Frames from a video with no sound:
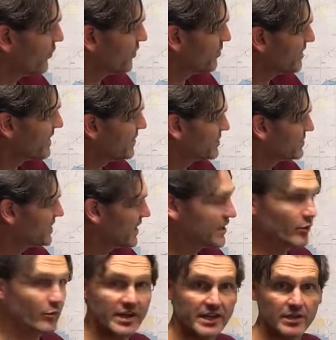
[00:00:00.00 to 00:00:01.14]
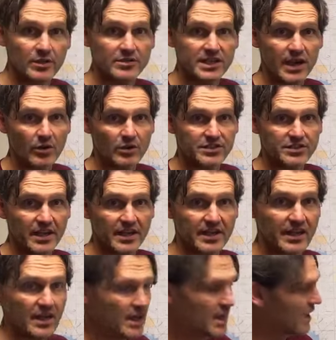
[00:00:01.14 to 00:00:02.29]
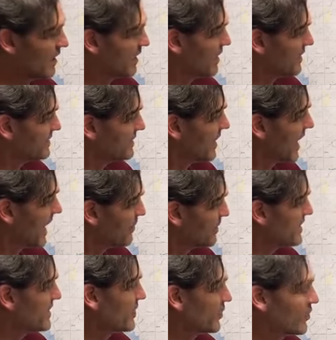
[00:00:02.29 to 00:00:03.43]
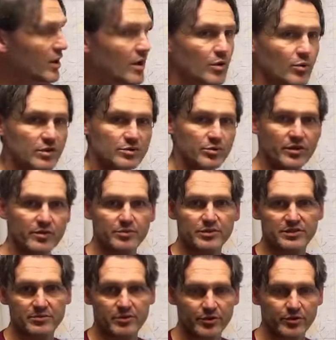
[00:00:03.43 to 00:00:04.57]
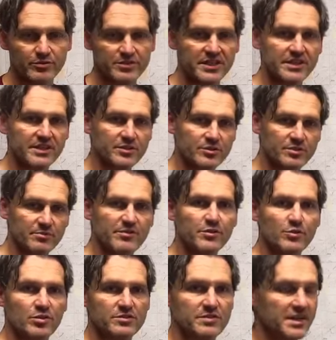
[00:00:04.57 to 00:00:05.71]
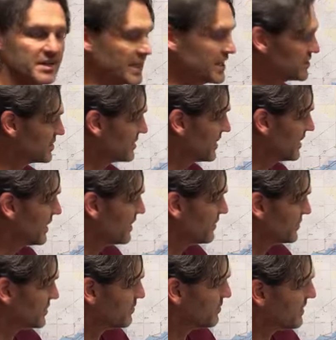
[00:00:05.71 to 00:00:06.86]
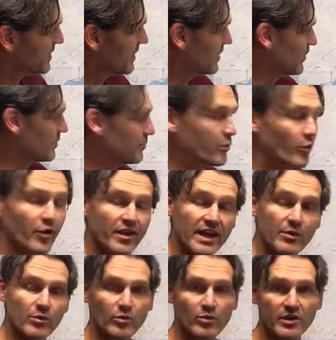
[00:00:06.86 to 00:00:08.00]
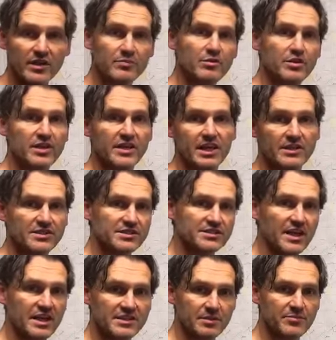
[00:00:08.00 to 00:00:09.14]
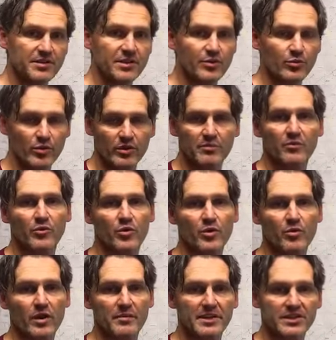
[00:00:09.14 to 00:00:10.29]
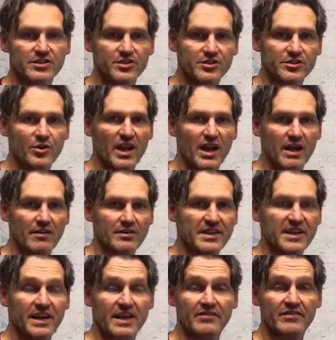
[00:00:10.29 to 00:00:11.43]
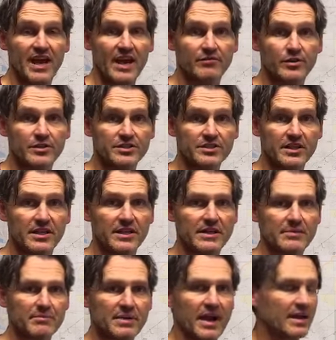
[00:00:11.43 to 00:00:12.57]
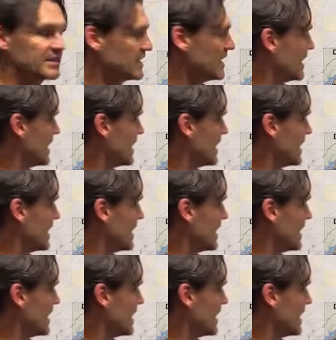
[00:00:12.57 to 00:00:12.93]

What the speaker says: repeater site, a radio tower site up here, which we're going to put some crews in and do some fuels mitigation. There's some important 911 communication sites up there we want to make sure don't have any kind of adverse impact.